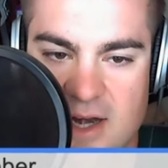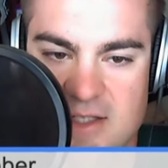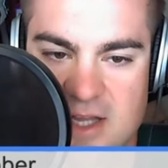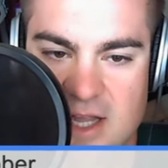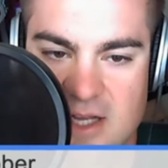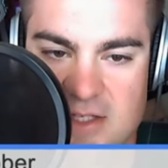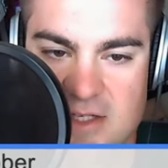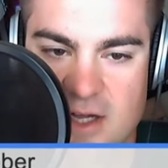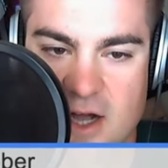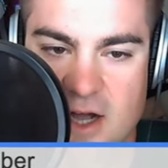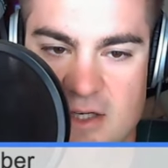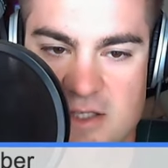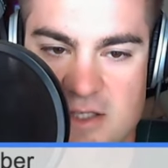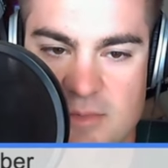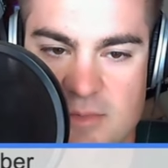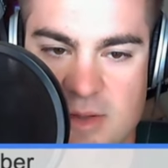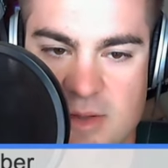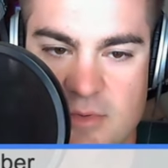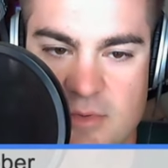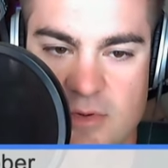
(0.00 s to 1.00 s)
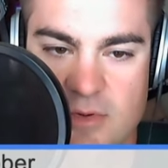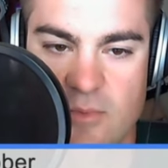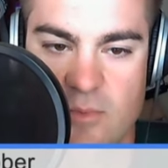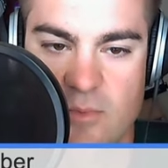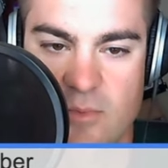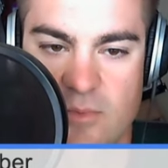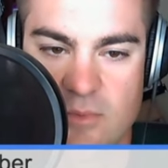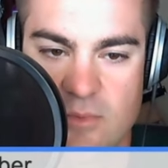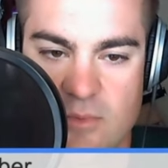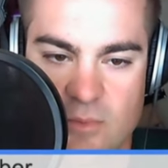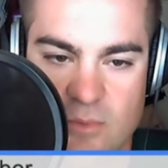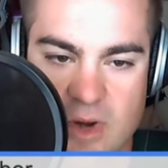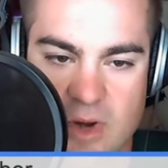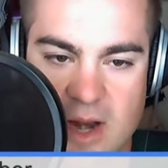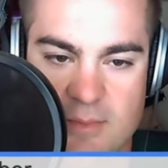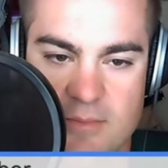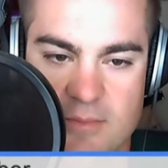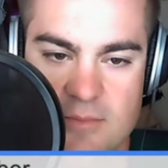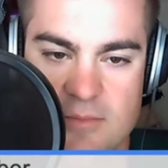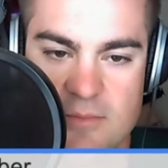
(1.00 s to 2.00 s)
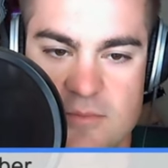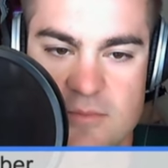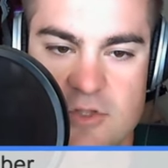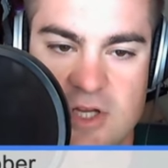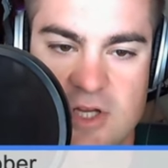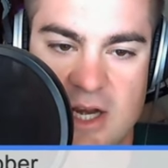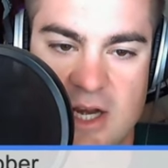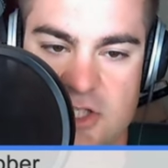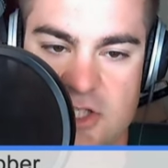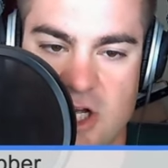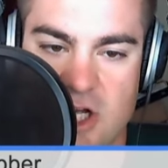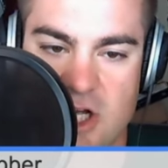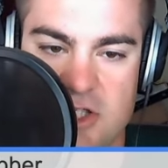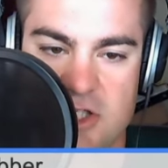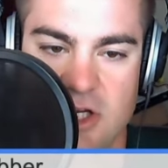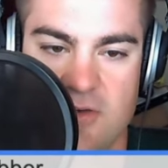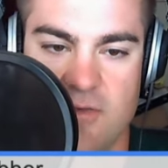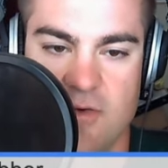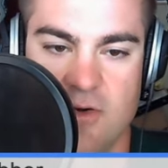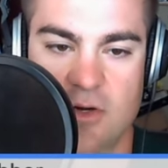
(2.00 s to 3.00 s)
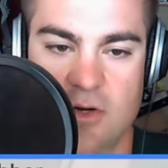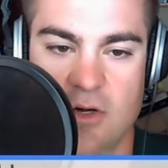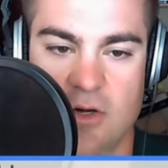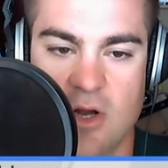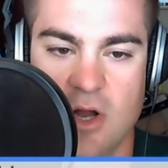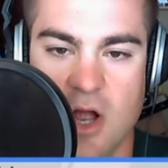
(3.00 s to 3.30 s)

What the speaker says: I talk to people when I'm kind of judging for